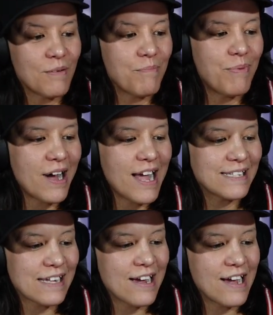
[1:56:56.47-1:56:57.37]

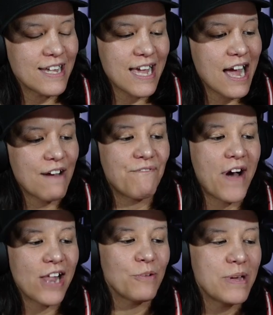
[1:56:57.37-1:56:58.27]
but uh, yeah,
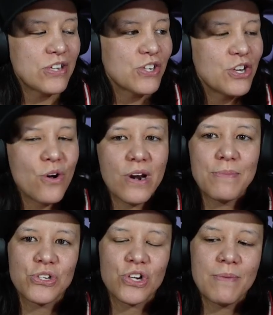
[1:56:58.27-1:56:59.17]
follow me so you know when I'm
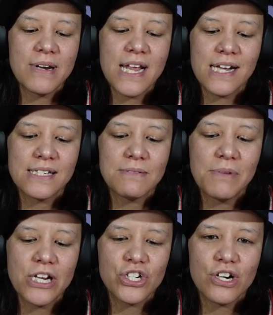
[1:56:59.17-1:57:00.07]
streaming next.
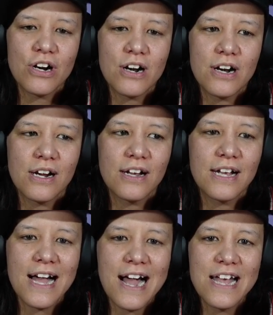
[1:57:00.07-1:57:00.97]
Make sure,
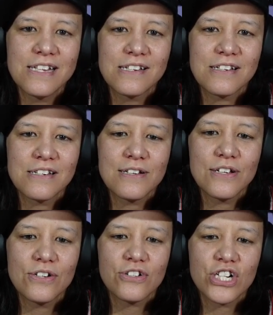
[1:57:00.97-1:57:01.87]
guys,
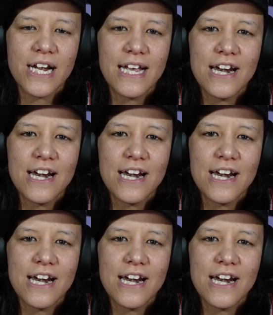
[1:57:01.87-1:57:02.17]
Check in